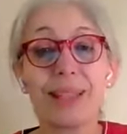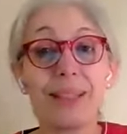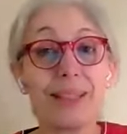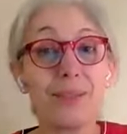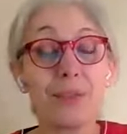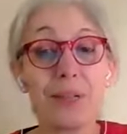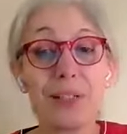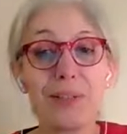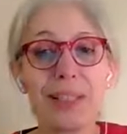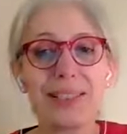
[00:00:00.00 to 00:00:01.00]
yes, we are
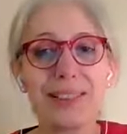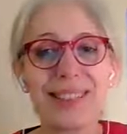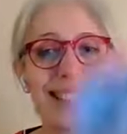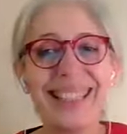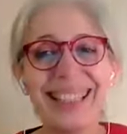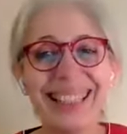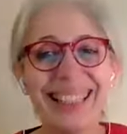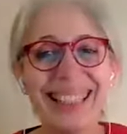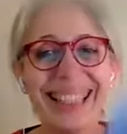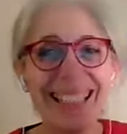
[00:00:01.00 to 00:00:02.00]
very, very close.
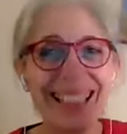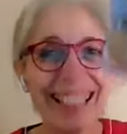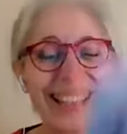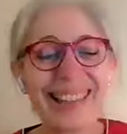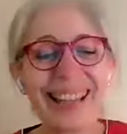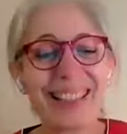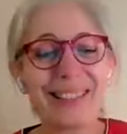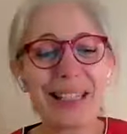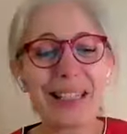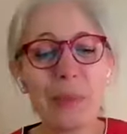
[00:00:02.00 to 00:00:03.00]
Thank
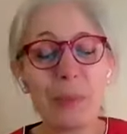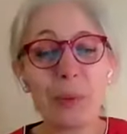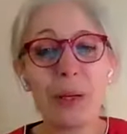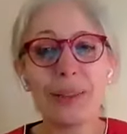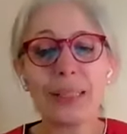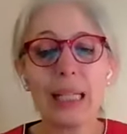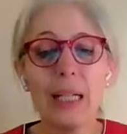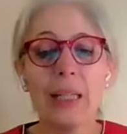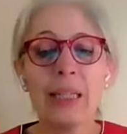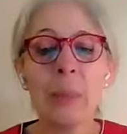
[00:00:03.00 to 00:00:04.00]
you, that's number one. Okay,
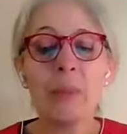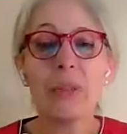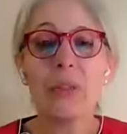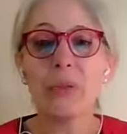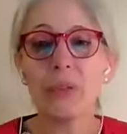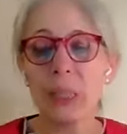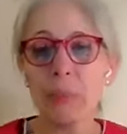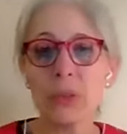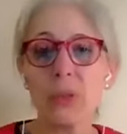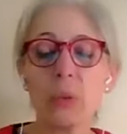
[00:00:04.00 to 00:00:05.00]
number two, for
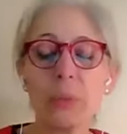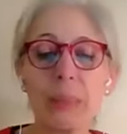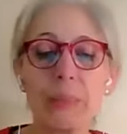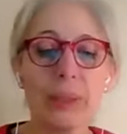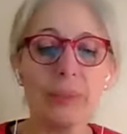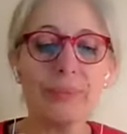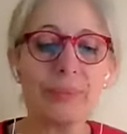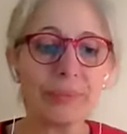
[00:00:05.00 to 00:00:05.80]
number two people,